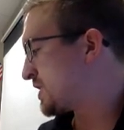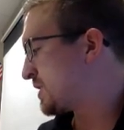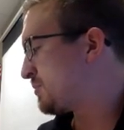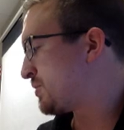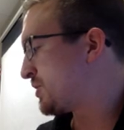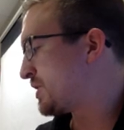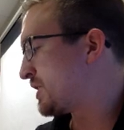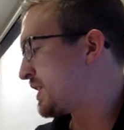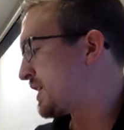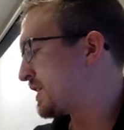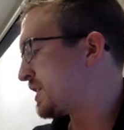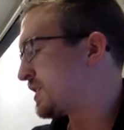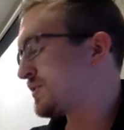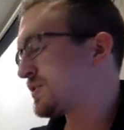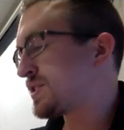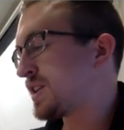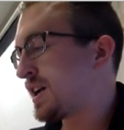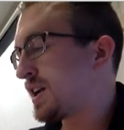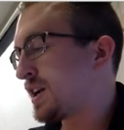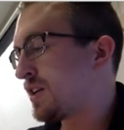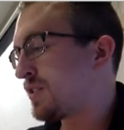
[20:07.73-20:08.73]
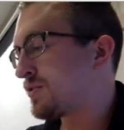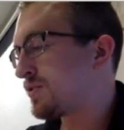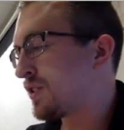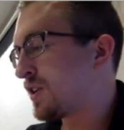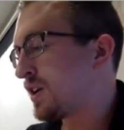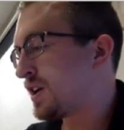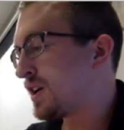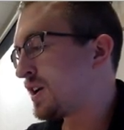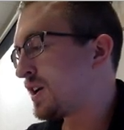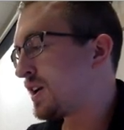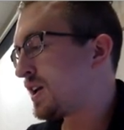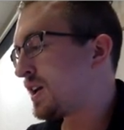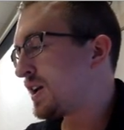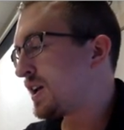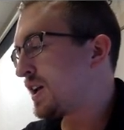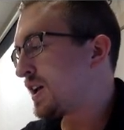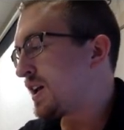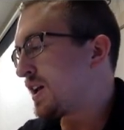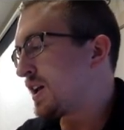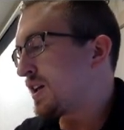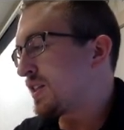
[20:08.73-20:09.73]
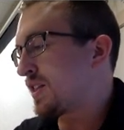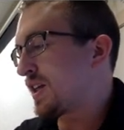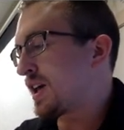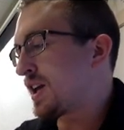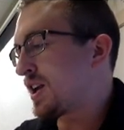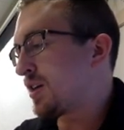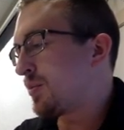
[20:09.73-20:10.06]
I put a negative sign up front. Then